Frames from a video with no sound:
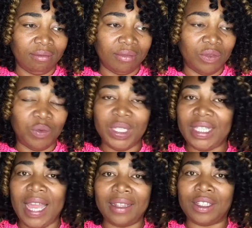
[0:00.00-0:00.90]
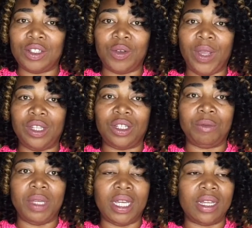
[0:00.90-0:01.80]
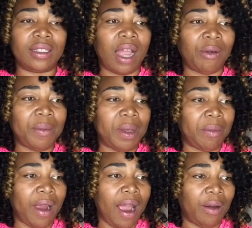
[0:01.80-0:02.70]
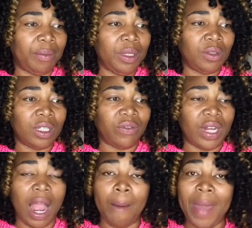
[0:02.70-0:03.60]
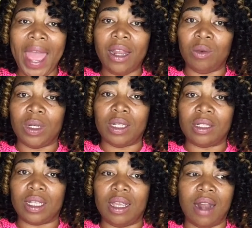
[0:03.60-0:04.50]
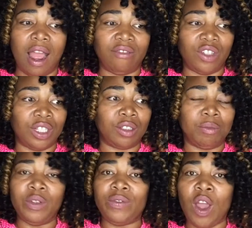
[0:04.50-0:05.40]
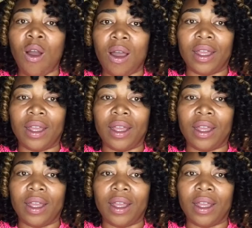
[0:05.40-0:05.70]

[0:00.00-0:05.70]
with that situation, because I remember how abusive and how bad it was, and I've just moved on.